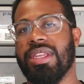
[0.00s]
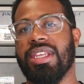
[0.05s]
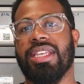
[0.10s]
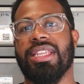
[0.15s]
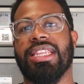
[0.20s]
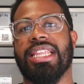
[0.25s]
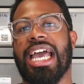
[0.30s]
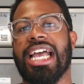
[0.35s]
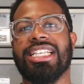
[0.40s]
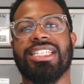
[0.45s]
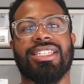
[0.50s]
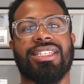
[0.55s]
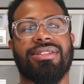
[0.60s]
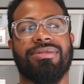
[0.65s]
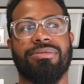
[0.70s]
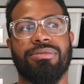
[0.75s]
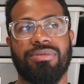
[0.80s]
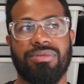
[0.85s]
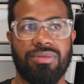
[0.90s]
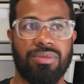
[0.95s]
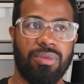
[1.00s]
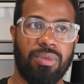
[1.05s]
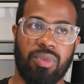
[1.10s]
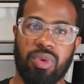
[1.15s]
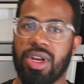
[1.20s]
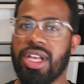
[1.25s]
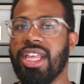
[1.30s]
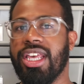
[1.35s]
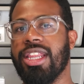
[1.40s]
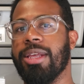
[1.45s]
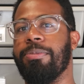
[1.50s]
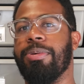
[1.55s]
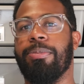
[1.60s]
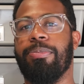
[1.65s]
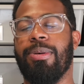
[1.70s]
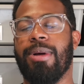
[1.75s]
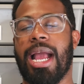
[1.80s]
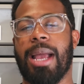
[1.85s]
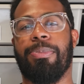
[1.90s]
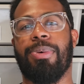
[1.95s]
that's really the
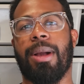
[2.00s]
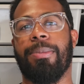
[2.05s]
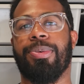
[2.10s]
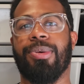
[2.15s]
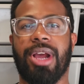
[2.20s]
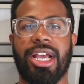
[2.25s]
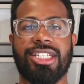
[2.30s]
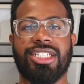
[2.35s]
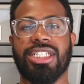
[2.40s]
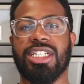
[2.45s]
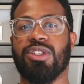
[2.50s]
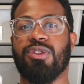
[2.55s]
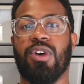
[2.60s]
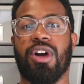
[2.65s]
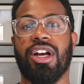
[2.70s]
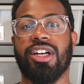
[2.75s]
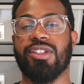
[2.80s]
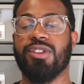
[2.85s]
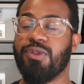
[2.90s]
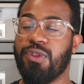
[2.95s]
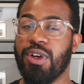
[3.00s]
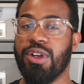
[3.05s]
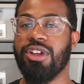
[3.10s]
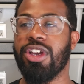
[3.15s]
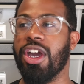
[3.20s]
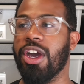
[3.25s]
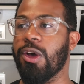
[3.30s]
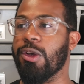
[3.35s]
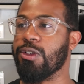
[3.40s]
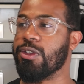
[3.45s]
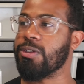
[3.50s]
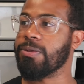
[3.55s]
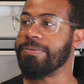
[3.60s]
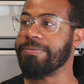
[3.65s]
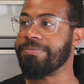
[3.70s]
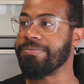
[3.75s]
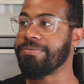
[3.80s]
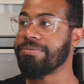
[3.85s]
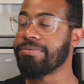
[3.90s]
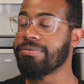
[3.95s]
preparation as far as food goes.
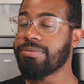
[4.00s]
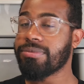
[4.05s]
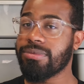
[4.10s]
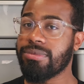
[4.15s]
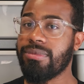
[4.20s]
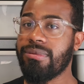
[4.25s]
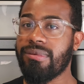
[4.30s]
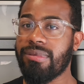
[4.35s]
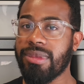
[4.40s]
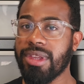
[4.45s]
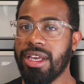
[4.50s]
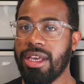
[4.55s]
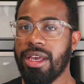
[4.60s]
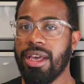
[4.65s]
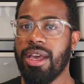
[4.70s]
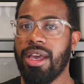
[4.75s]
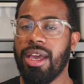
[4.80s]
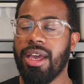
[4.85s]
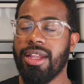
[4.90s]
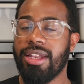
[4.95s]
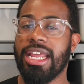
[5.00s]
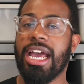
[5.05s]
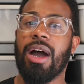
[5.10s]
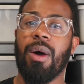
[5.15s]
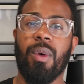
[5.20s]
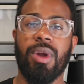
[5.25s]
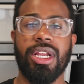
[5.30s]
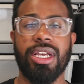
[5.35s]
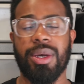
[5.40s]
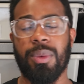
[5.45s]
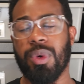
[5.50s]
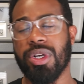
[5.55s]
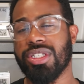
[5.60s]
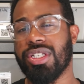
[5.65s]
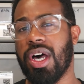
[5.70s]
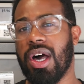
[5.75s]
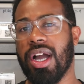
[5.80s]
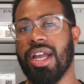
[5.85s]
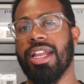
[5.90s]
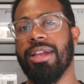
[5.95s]
Now, when we're
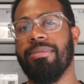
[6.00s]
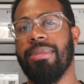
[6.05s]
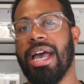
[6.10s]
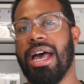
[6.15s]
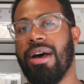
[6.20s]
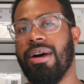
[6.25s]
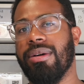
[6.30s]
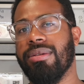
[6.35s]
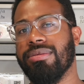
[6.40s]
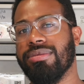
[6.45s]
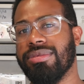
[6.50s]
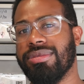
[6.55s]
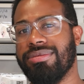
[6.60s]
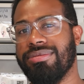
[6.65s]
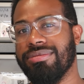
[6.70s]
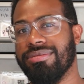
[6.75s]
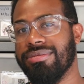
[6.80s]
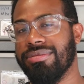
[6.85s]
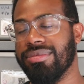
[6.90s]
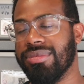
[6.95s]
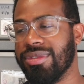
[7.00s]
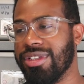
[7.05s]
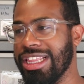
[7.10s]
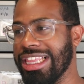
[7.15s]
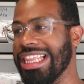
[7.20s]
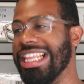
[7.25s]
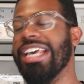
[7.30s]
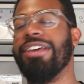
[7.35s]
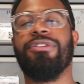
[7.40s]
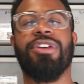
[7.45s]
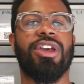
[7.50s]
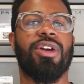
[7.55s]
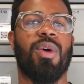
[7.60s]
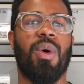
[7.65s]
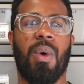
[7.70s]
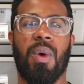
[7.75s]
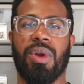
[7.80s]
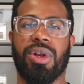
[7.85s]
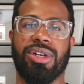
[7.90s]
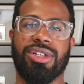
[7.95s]
talking about living
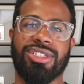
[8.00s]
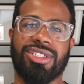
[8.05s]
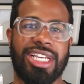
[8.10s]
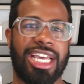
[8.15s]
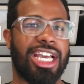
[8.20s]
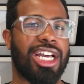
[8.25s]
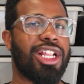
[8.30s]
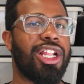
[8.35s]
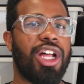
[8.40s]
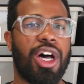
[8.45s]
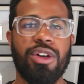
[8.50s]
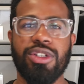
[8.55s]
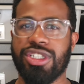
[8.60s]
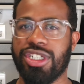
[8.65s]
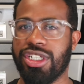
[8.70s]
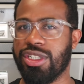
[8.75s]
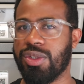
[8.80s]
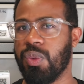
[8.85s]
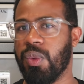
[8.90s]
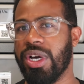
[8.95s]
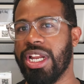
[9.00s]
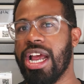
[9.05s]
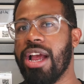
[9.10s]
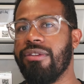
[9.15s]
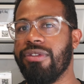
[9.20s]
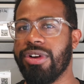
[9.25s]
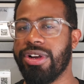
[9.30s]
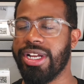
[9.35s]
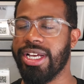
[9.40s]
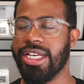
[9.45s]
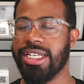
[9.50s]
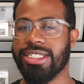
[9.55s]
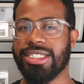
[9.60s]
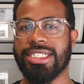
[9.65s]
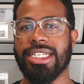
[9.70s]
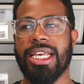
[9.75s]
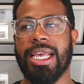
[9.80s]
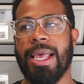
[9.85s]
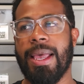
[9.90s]
quarters, enclosures, whatever it is,